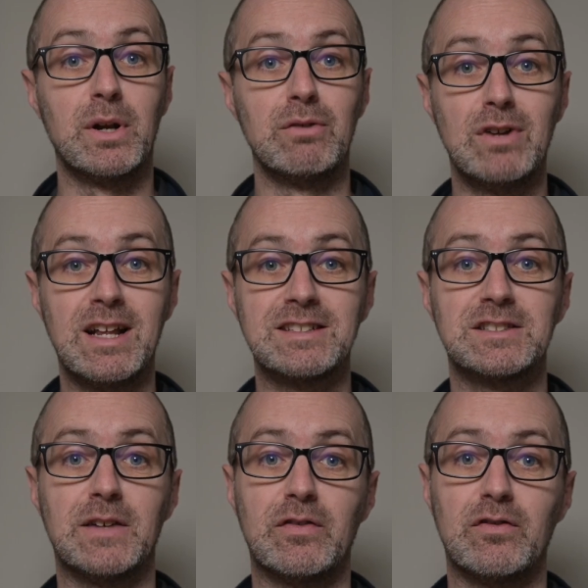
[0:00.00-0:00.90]
but it really has
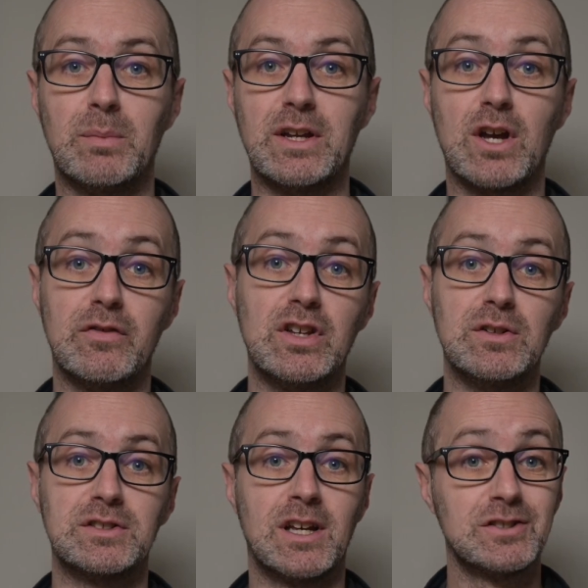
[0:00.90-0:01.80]
suffered from being
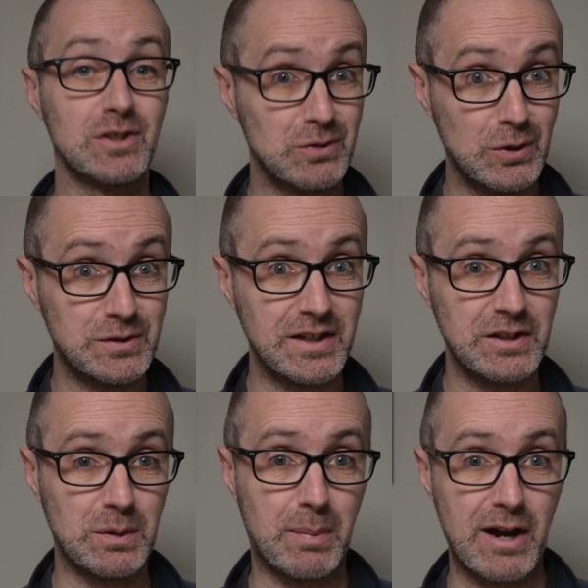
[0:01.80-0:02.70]
overused, so use it at
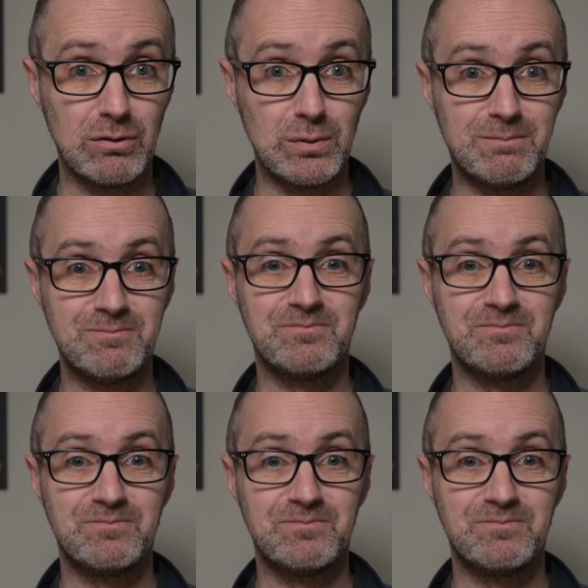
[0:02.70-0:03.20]
your peril.